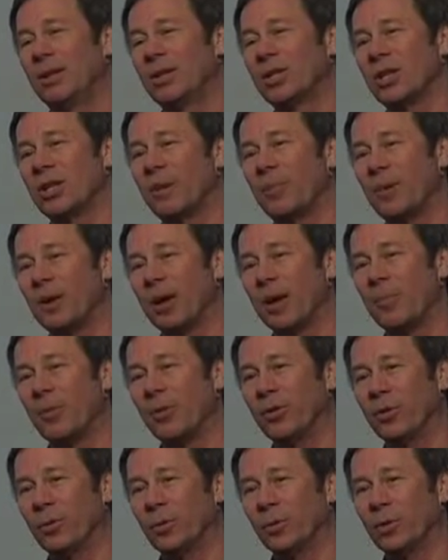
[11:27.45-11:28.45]
sleeping up
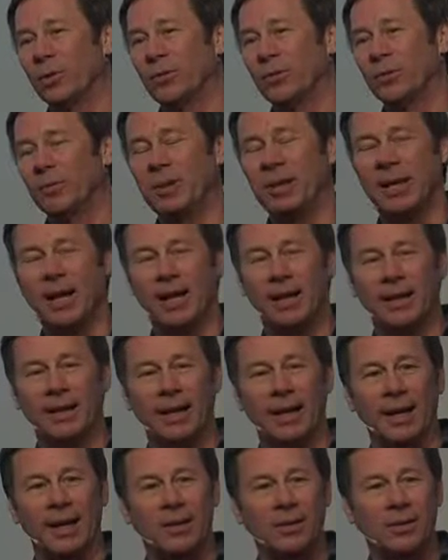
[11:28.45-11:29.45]
on the roof would be kind of
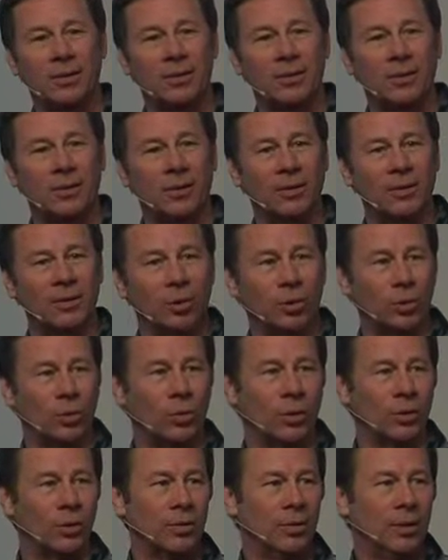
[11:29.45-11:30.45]
nice, you know, and
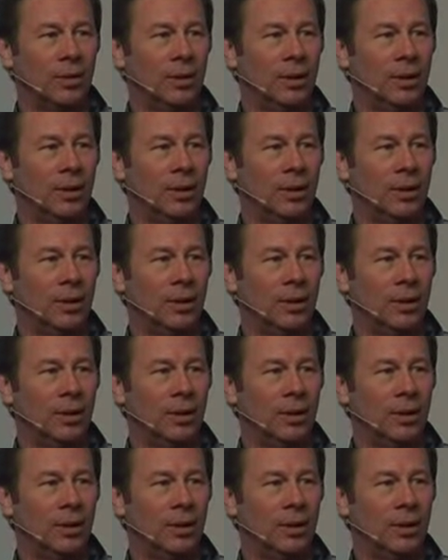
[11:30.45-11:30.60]
cooler.